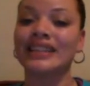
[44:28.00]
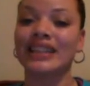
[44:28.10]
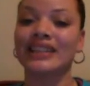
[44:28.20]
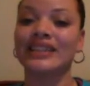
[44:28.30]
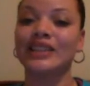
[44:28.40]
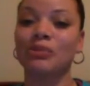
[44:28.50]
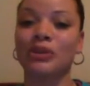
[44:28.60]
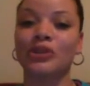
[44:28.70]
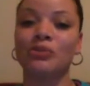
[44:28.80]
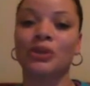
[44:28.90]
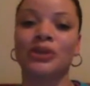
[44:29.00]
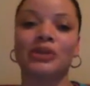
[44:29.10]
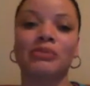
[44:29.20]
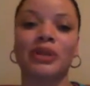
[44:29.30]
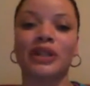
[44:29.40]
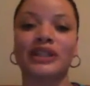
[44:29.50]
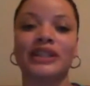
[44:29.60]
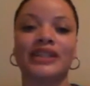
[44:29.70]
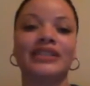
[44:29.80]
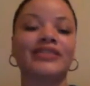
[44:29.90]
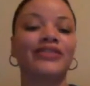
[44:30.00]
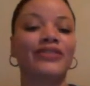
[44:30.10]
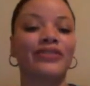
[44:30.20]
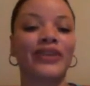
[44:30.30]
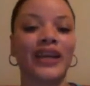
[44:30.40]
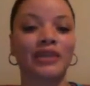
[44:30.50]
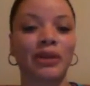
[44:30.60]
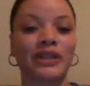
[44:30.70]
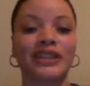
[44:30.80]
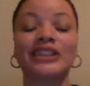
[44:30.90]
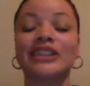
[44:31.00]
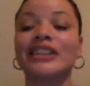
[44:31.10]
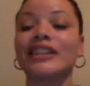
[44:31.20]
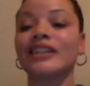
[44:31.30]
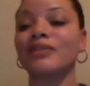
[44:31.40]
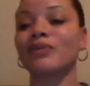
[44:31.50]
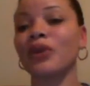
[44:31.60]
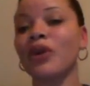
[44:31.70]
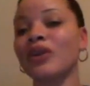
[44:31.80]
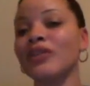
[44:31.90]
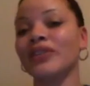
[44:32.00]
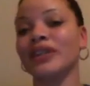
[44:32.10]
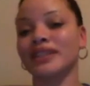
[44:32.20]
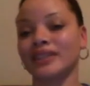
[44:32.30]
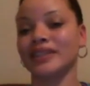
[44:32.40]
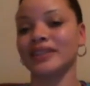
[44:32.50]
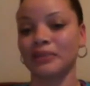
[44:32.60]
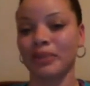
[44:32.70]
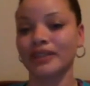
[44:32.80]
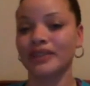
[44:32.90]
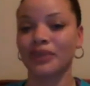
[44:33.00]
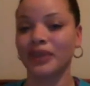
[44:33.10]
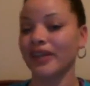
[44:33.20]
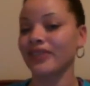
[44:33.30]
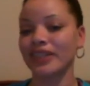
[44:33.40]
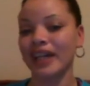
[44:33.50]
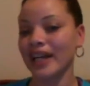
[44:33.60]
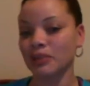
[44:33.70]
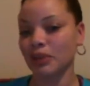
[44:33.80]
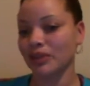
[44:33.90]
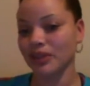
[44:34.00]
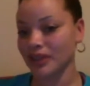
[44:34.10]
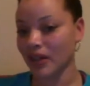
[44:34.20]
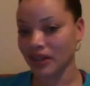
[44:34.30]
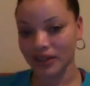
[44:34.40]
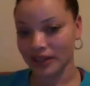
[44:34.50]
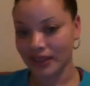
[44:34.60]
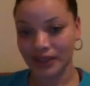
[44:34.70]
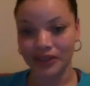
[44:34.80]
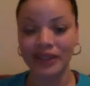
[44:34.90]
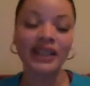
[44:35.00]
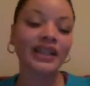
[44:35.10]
she's a super duper militant space person. She's going to roll over on Cersei based on whatever the High Sparrow talks her into.